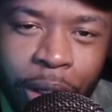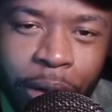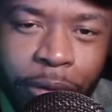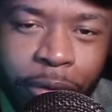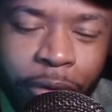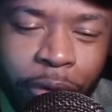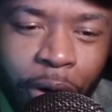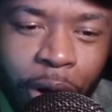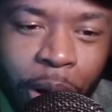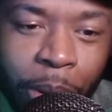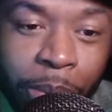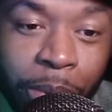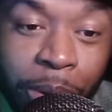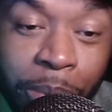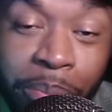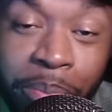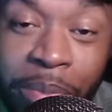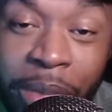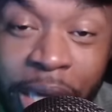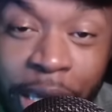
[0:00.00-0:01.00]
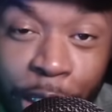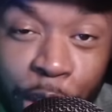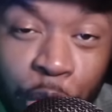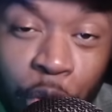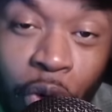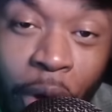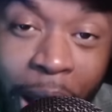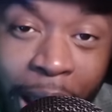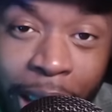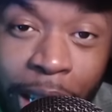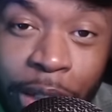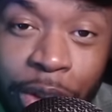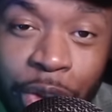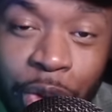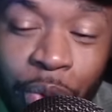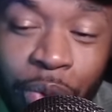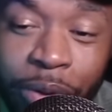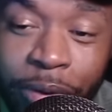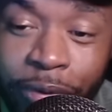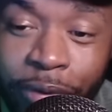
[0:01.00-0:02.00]
from me trying
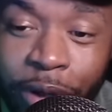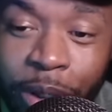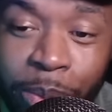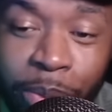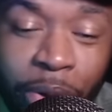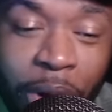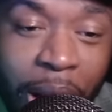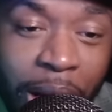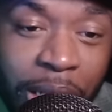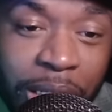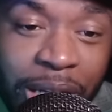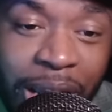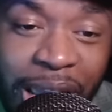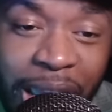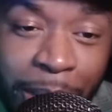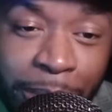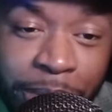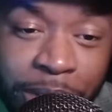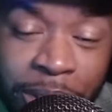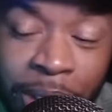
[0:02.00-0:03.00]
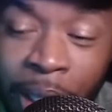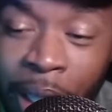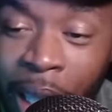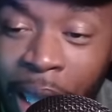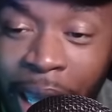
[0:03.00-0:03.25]
to defend Bronny James,